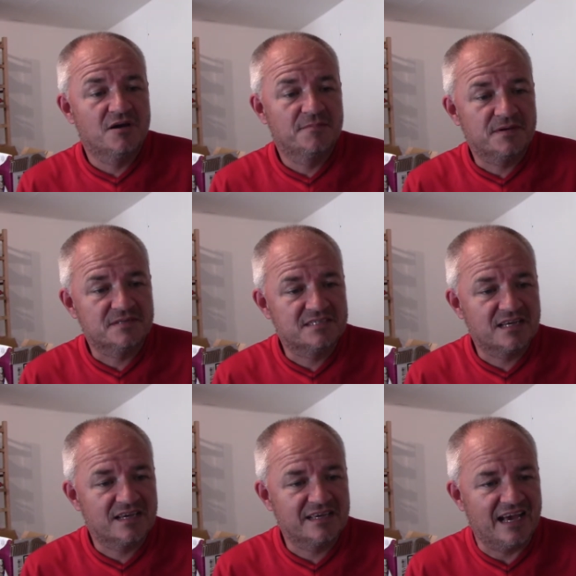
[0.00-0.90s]
But
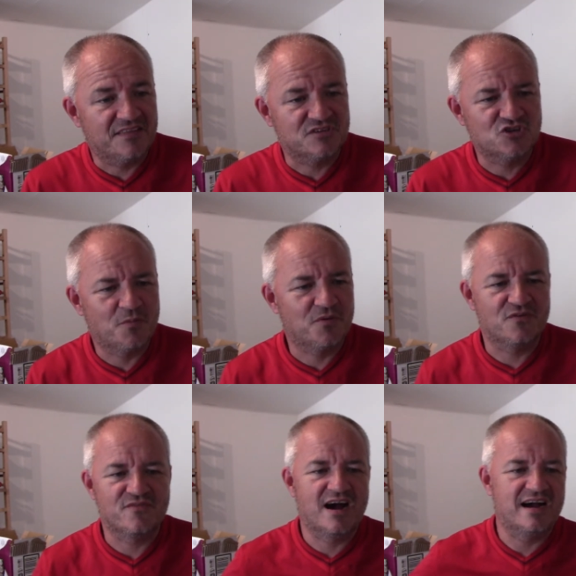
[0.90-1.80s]
yeah, the top of
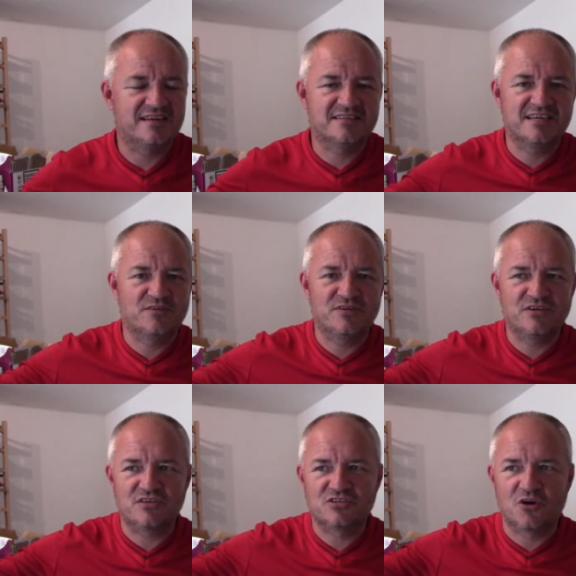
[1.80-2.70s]
the ride, I tell you, when
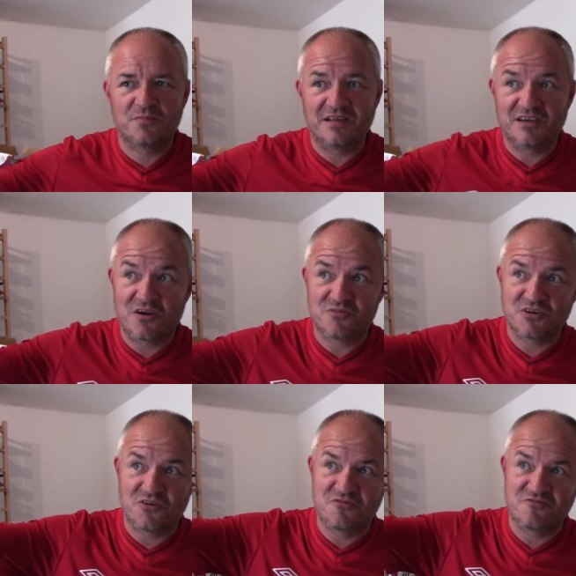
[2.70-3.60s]
you're at the top and it goes
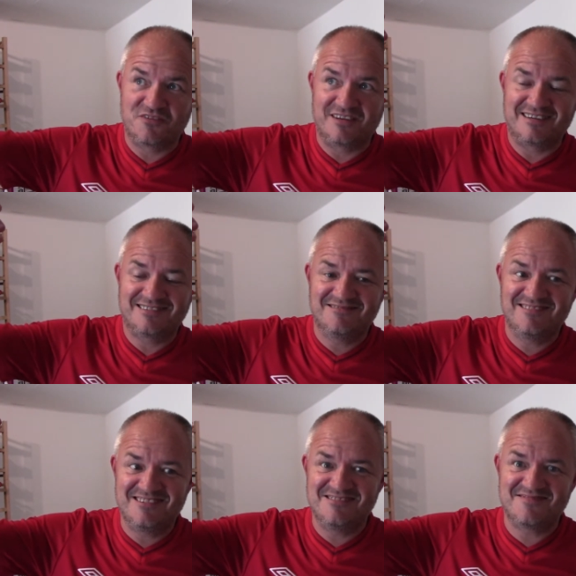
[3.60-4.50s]
over, you're like, come on,
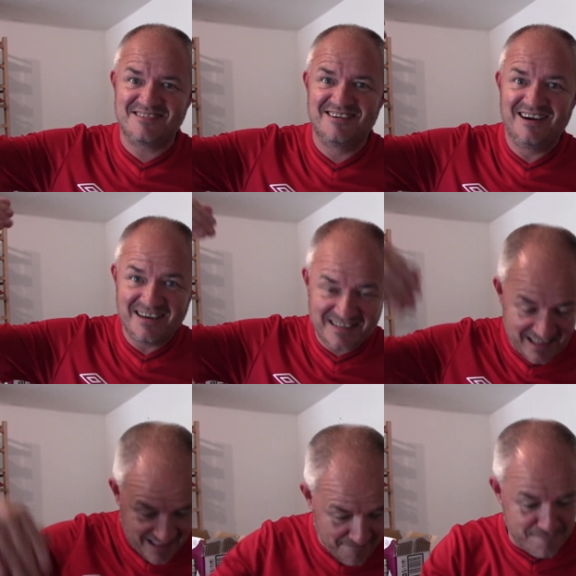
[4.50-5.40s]
over! And
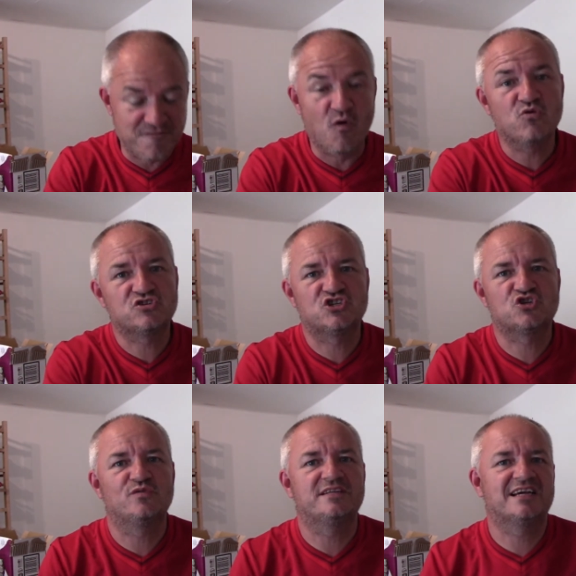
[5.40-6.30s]
then that forces you
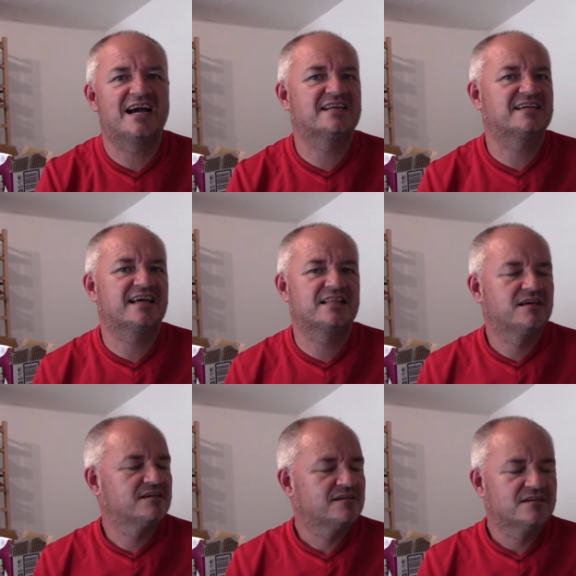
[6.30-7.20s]
going down again,
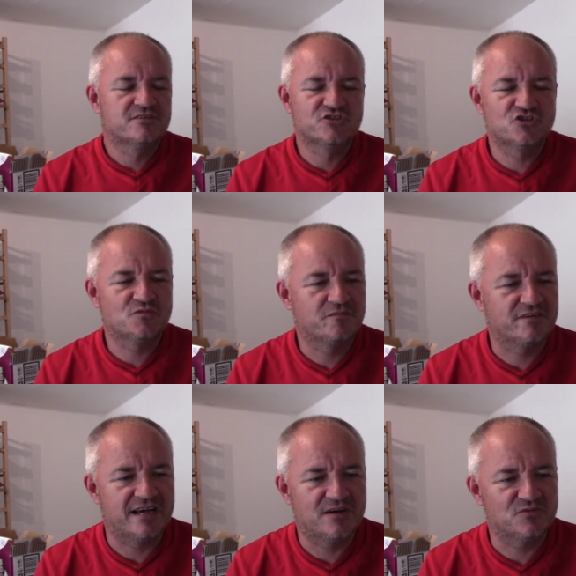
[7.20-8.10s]

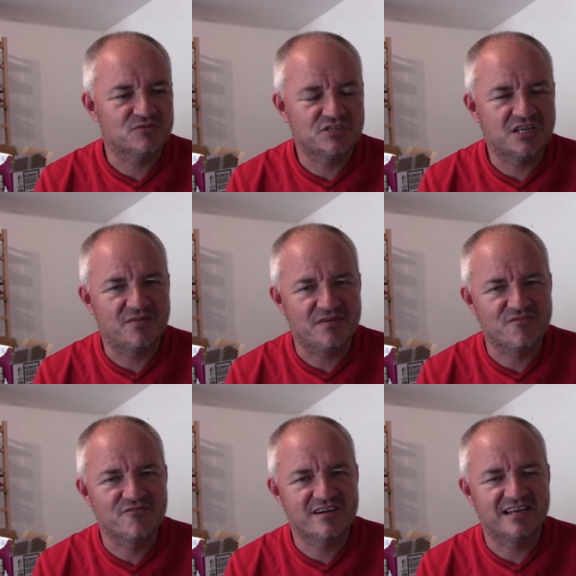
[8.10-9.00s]
something else, you know, it
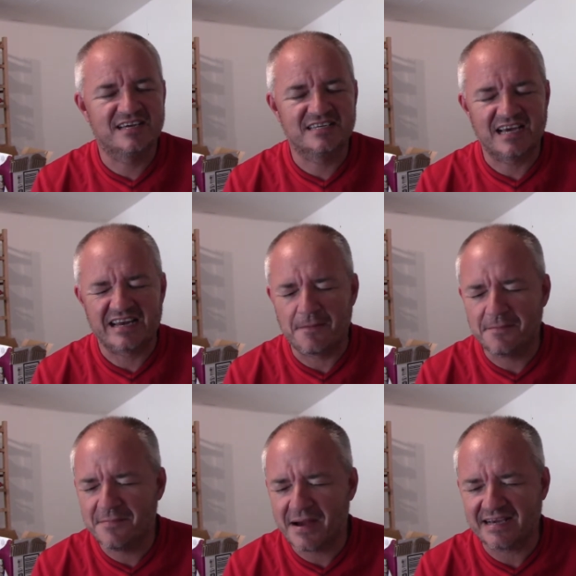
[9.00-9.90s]
really is an
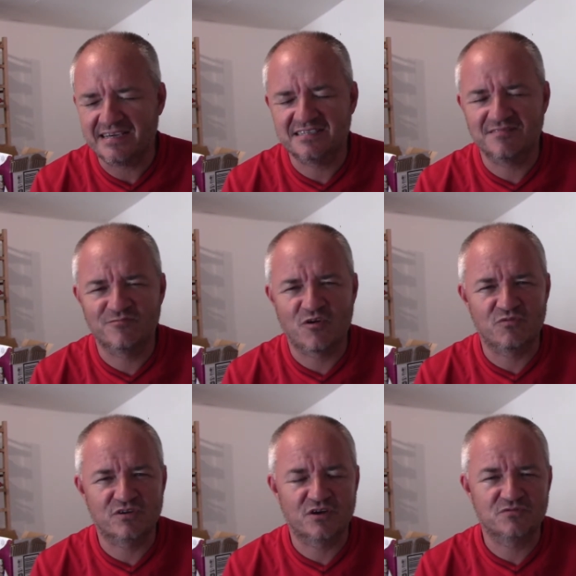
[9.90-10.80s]
amazing
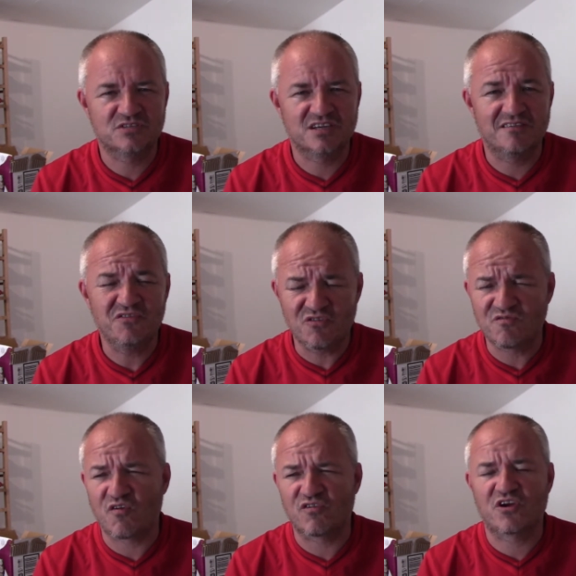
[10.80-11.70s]
roller coaster. If you're a
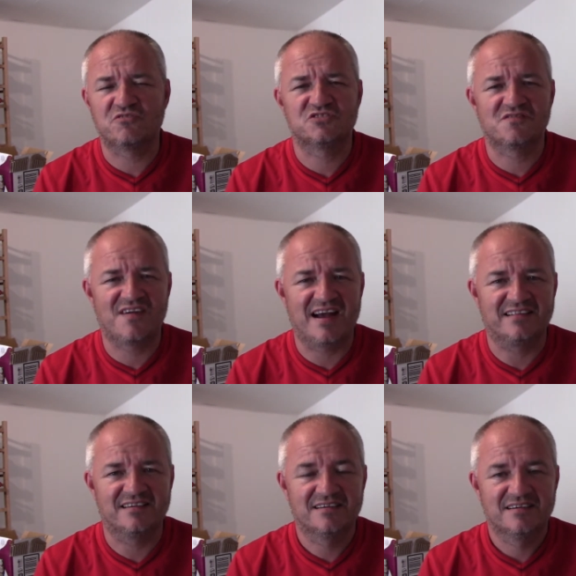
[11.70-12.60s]
roller coaster fan,